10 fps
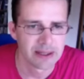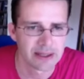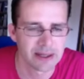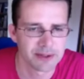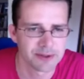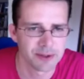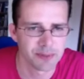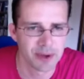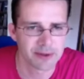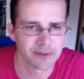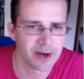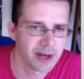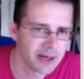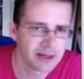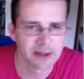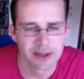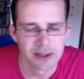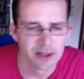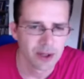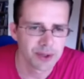getting to the back rank
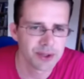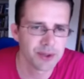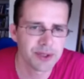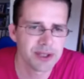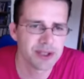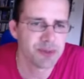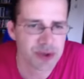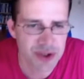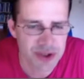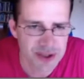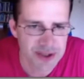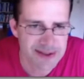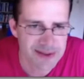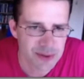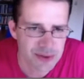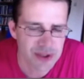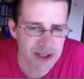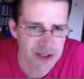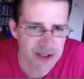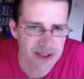Although in this position, it's also
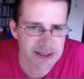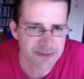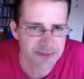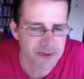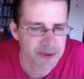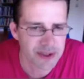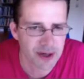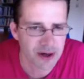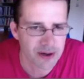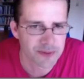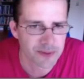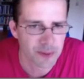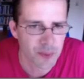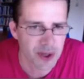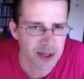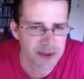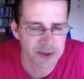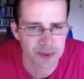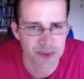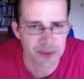clear that it's very hard for White
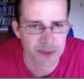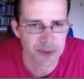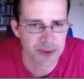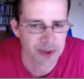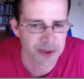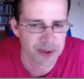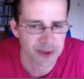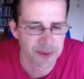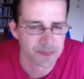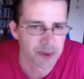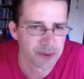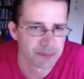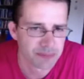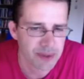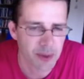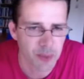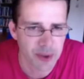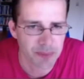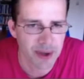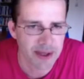to uh, yeah
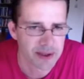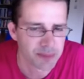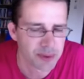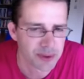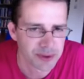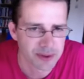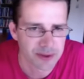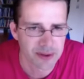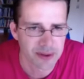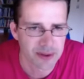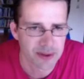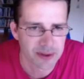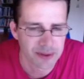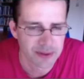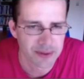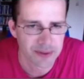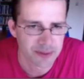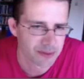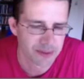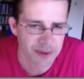win back the pawn on uh,
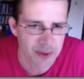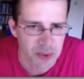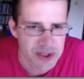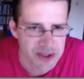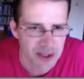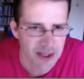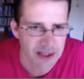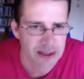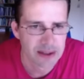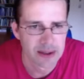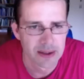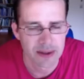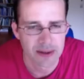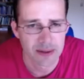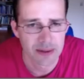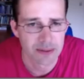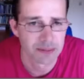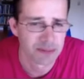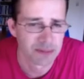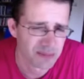on on the queen side.
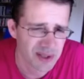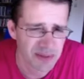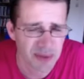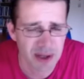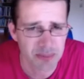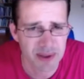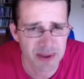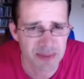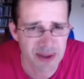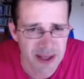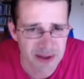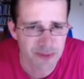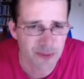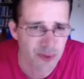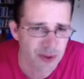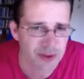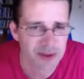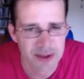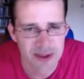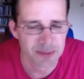Um, he might play a4,
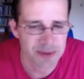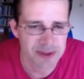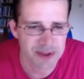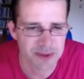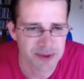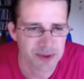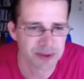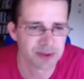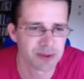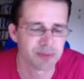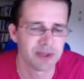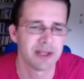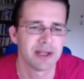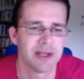but still it's not completely